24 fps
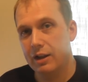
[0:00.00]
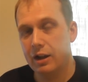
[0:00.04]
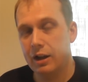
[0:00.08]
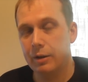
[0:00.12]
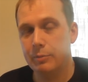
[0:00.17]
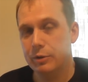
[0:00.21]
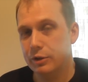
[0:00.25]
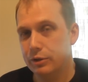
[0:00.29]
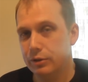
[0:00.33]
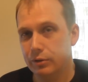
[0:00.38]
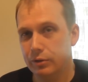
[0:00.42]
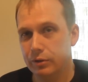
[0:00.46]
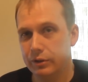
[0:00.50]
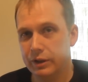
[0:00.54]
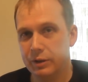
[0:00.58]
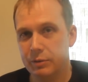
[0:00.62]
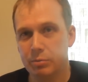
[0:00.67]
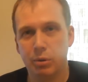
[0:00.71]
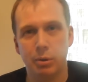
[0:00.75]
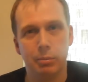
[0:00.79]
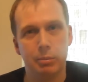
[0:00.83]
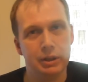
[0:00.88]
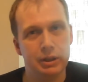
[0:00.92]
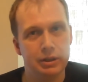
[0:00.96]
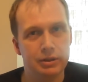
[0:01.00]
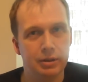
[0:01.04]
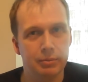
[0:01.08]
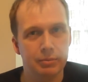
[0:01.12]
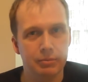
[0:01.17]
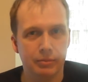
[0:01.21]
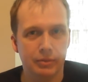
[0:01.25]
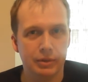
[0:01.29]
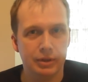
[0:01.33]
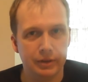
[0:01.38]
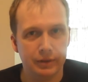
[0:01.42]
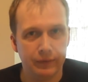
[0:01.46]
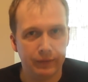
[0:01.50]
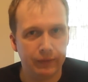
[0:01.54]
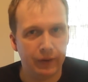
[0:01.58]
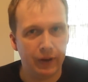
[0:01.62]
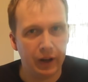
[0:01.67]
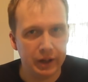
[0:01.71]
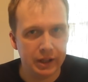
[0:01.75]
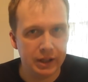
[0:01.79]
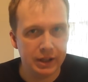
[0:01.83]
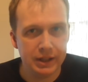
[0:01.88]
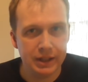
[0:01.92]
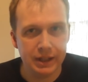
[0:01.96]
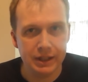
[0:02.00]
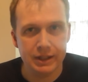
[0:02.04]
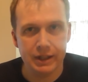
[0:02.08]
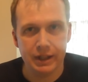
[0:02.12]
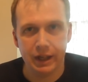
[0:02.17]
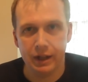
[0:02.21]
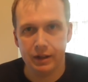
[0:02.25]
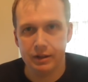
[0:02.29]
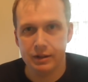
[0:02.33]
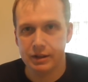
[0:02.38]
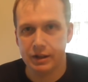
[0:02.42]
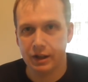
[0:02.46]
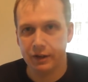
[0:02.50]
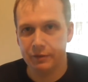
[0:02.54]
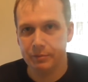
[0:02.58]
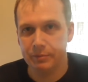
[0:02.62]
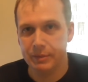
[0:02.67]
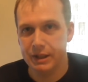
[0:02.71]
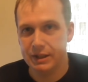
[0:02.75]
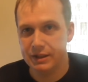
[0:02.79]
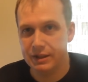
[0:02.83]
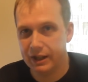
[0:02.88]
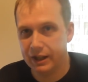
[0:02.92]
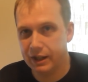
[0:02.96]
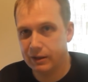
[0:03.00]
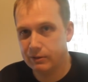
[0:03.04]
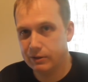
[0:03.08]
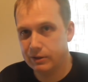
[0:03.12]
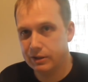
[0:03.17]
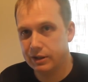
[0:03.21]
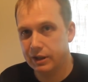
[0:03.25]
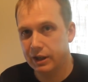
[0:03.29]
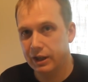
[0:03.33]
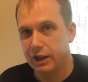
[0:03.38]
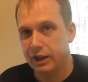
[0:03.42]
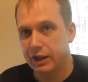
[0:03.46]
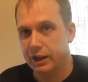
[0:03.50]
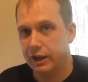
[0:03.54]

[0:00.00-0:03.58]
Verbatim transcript: I'm sure there's probably some finer details I've missed out.